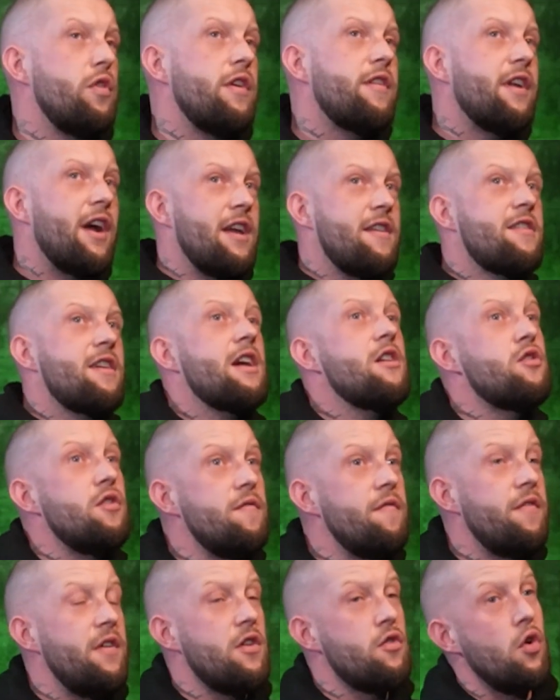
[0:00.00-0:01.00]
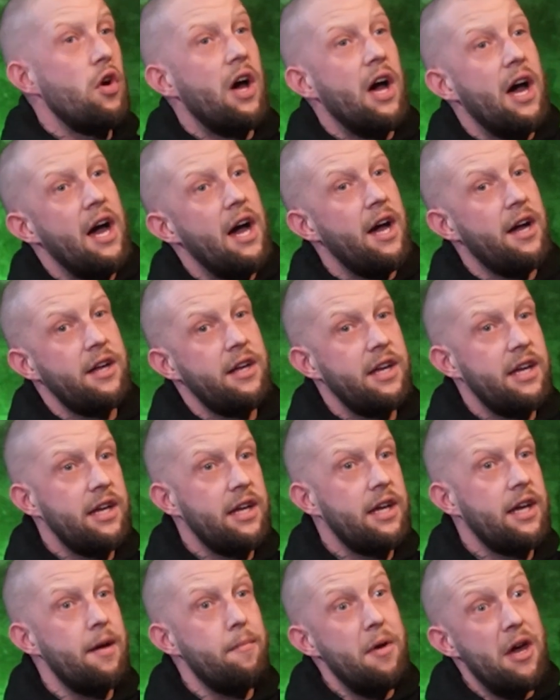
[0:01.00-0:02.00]
the transition for sort of
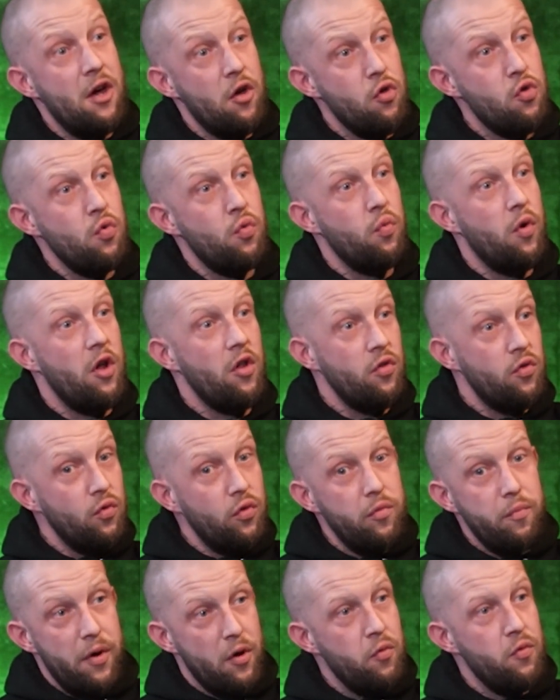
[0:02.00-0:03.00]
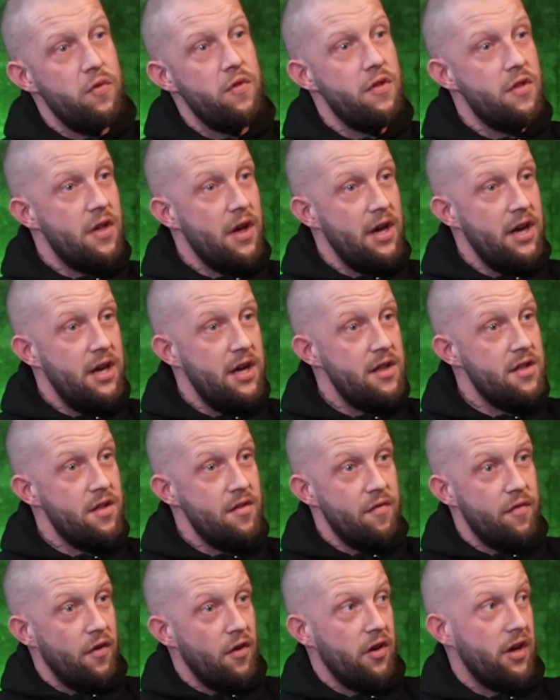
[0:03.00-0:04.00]
commercial working on building sites
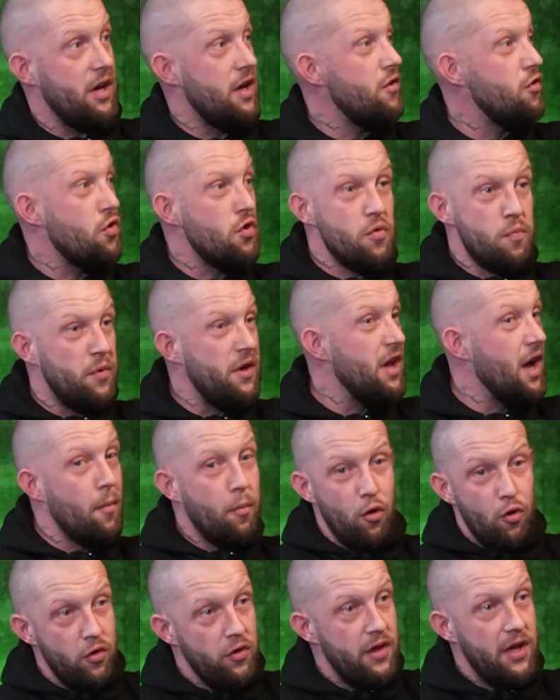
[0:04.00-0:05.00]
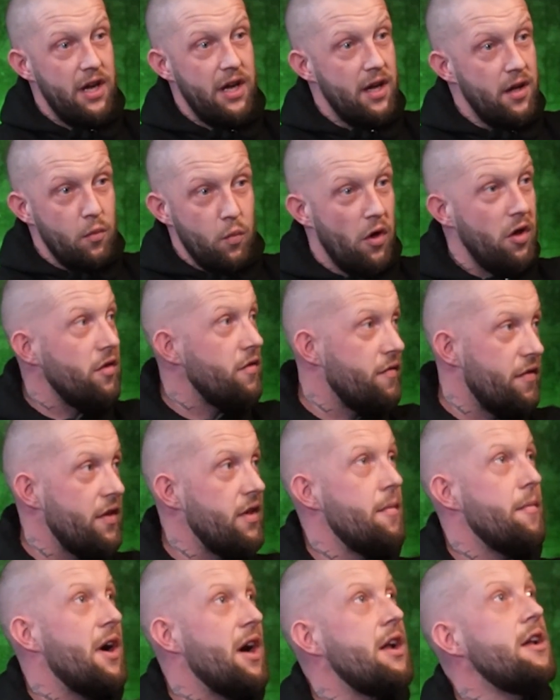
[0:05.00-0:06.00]
and fucking just being a body and working for
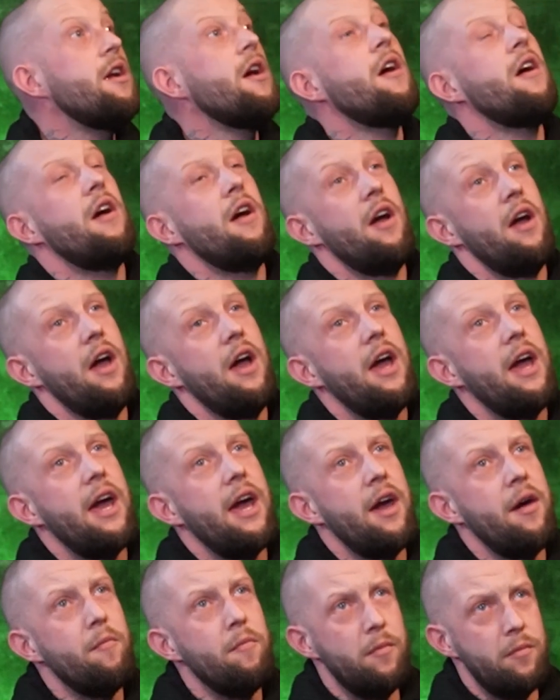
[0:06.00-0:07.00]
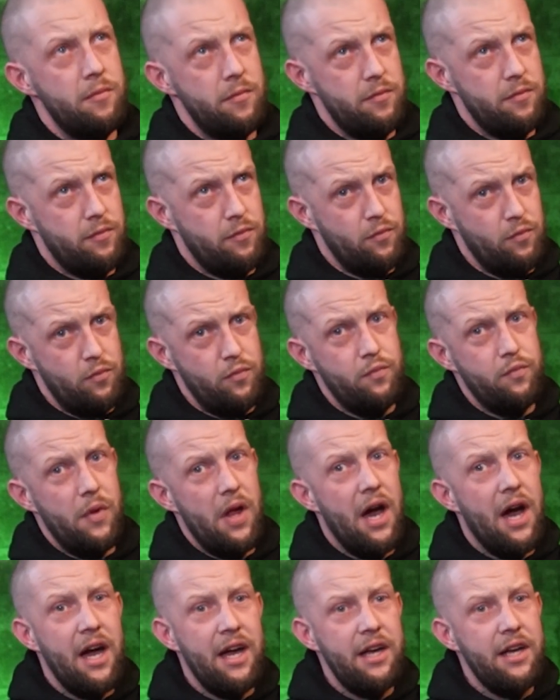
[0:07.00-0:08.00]
the man,
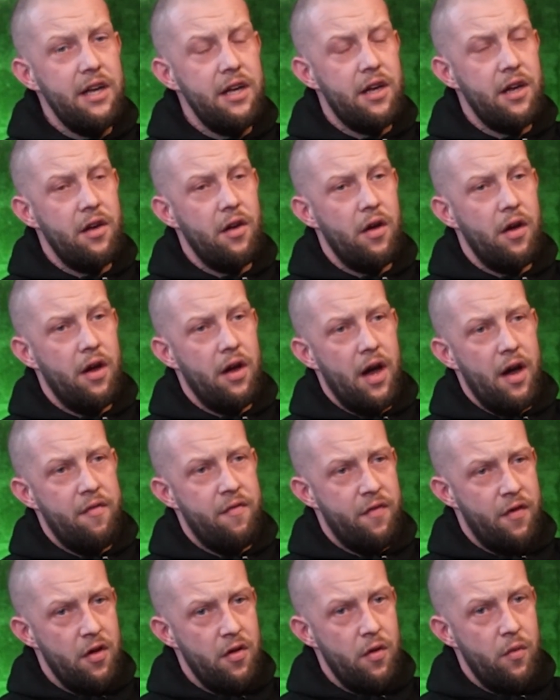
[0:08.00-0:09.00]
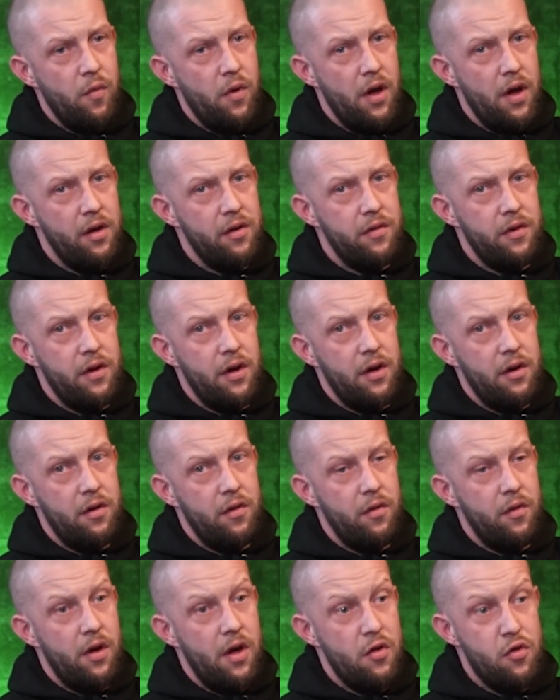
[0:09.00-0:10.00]
I think I thought
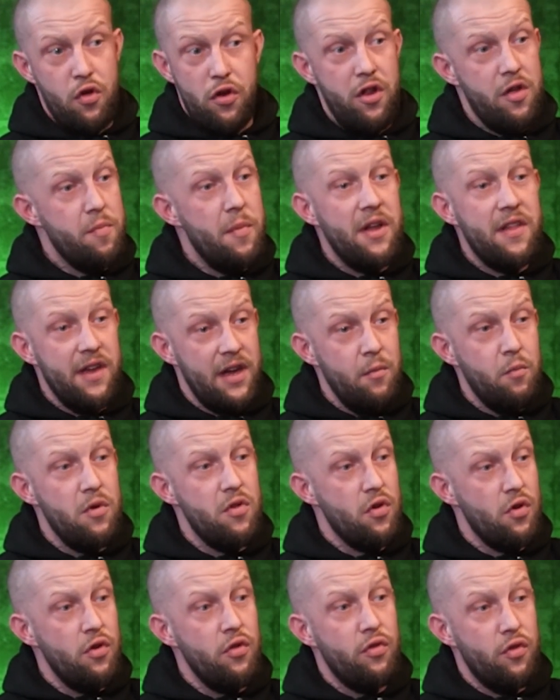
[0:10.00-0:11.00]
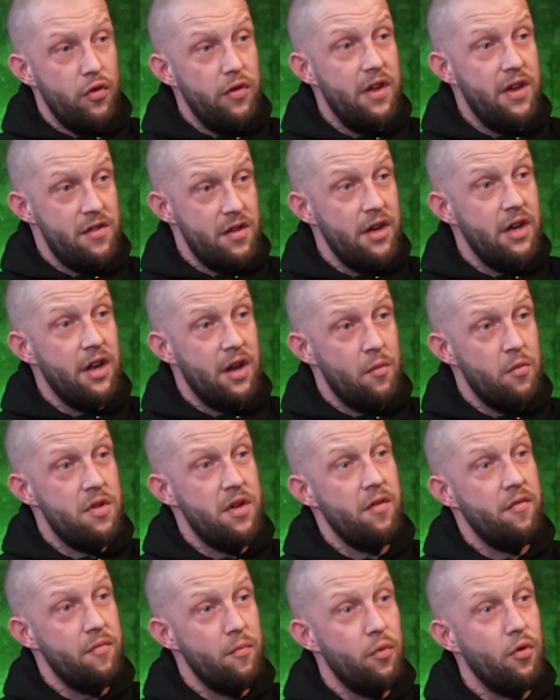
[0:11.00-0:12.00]
as soon as my time was out, 2 days later I was
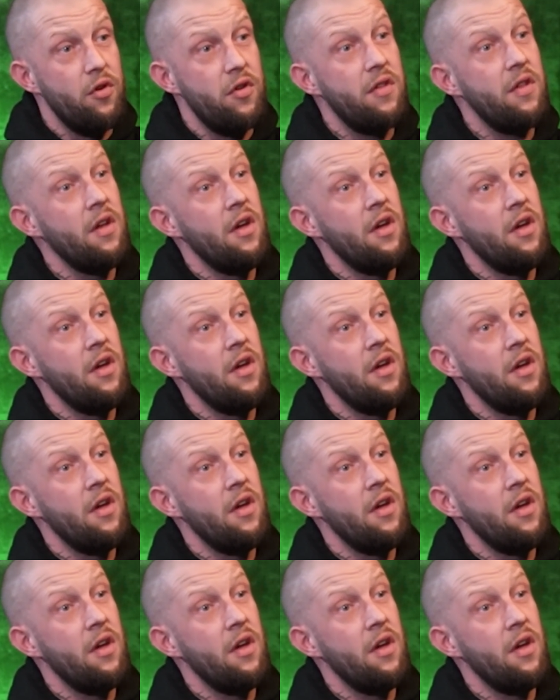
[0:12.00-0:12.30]
self-employed.